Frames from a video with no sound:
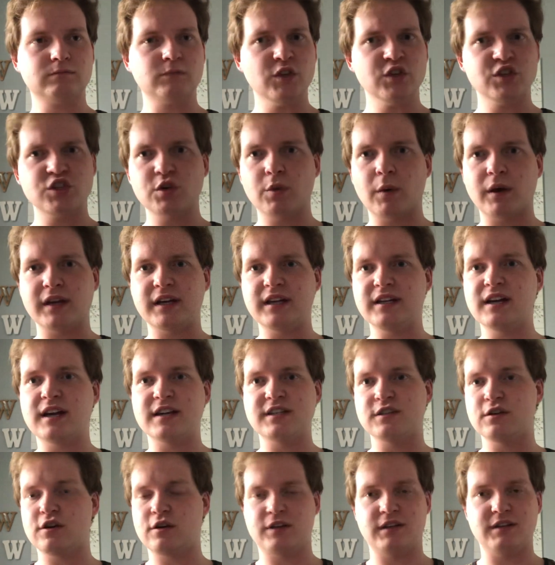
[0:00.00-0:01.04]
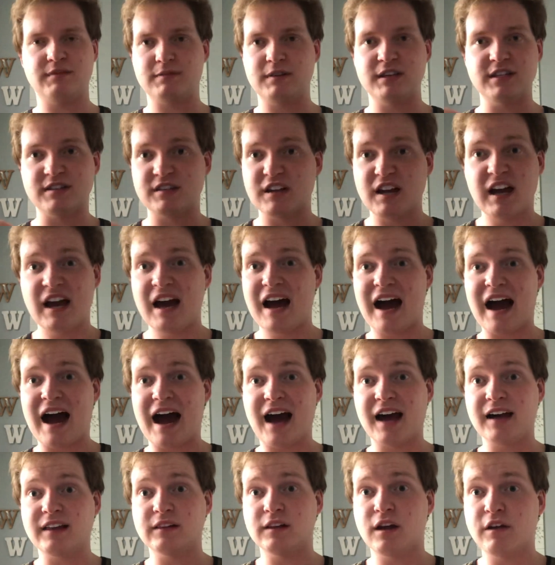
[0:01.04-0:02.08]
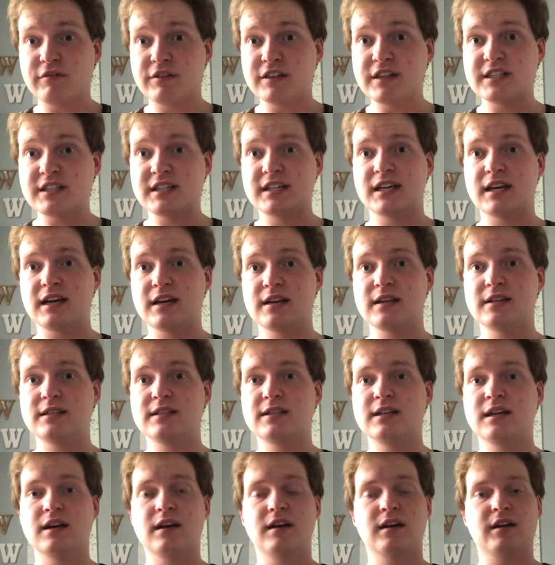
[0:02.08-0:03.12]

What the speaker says: So what he does, I love these kids.